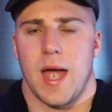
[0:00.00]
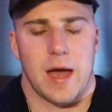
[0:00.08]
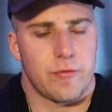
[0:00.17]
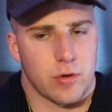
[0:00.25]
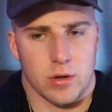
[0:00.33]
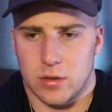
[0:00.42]

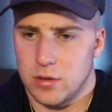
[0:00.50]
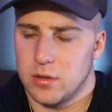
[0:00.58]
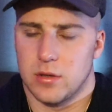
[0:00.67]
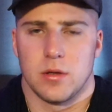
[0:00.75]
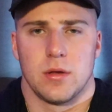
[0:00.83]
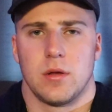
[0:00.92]
Ever.
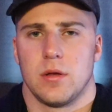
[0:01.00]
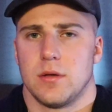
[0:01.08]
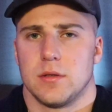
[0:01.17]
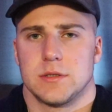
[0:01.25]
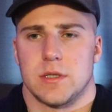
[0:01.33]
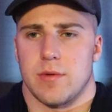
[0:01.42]

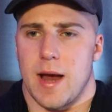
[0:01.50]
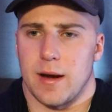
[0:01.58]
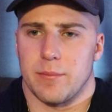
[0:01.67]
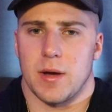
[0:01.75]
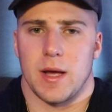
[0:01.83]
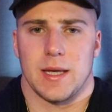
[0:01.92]

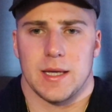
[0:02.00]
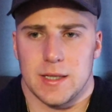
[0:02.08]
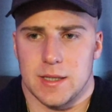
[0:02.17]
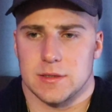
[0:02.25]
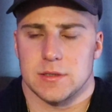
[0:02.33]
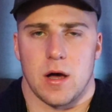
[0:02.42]
Surrounded by
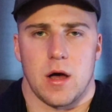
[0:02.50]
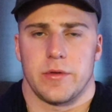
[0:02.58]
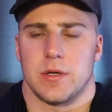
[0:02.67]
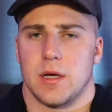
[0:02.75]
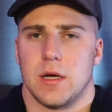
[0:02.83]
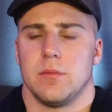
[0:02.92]
idiots all
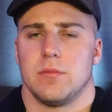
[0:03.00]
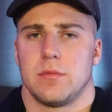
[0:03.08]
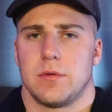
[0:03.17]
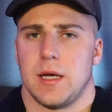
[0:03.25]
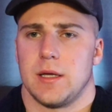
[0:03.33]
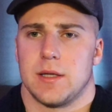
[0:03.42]
the time,
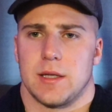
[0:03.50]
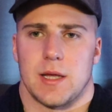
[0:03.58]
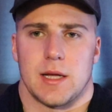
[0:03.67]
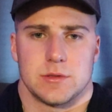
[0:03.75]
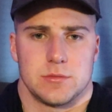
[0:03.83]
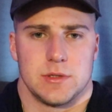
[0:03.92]
thinking that
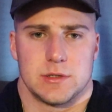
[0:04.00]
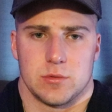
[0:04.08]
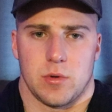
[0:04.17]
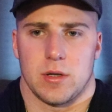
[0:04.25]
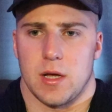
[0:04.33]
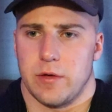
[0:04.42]
that's, this
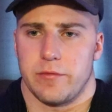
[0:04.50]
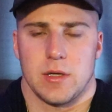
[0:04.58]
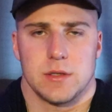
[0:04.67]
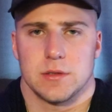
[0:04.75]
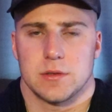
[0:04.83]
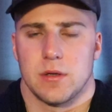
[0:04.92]
is what life
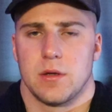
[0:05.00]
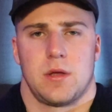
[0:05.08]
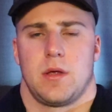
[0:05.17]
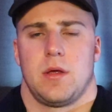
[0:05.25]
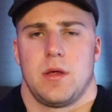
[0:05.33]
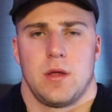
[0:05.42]
is.
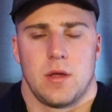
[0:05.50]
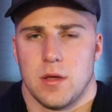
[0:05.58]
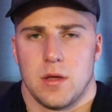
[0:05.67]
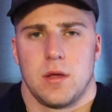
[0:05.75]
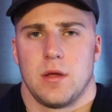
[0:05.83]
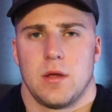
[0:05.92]

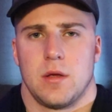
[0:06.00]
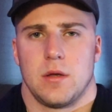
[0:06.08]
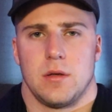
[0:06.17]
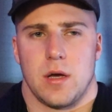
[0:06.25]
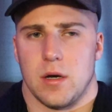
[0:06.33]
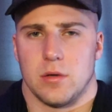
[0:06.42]

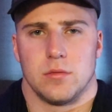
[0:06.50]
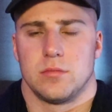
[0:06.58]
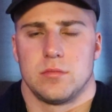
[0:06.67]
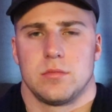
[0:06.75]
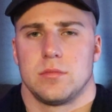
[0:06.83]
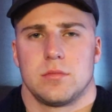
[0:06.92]
No,
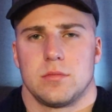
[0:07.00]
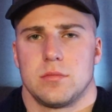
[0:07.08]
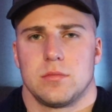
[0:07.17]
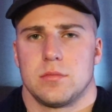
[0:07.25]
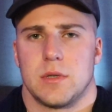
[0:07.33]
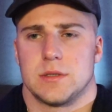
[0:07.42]

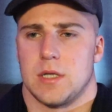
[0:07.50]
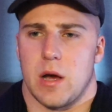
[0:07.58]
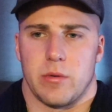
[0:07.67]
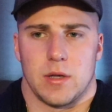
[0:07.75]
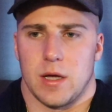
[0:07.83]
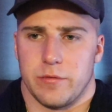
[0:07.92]
that's
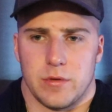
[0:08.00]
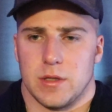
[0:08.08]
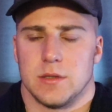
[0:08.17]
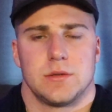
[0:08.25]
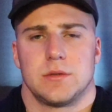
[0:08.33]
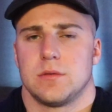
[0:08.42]
not what life
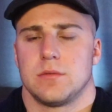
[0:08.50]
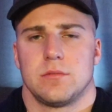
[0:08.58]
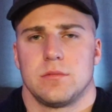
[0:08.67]
is.